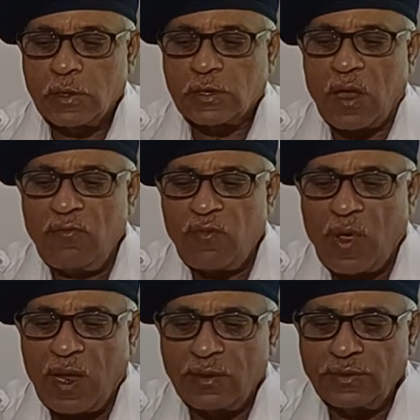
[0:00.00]
Scum
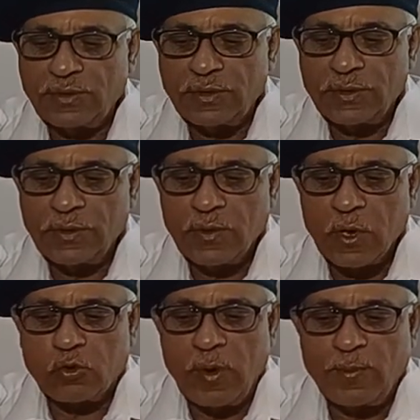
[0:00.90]
valves
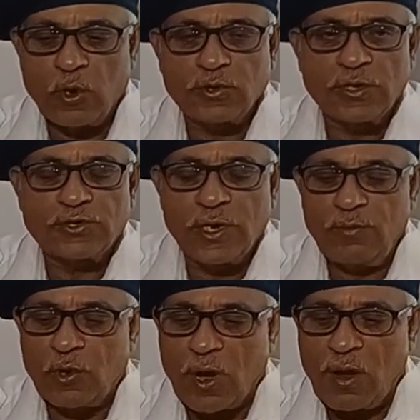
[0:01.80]
equipped on the
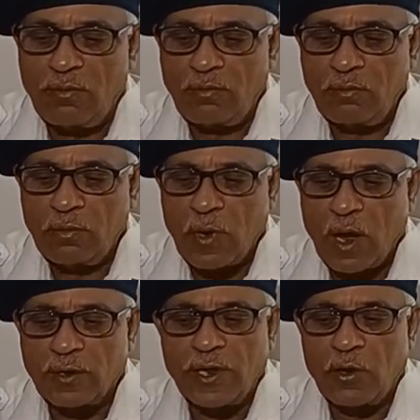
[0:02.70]
steam drum
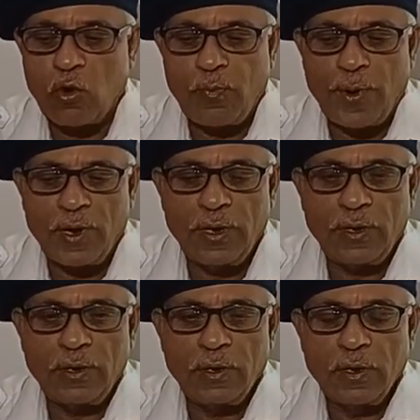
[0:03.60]
are then opened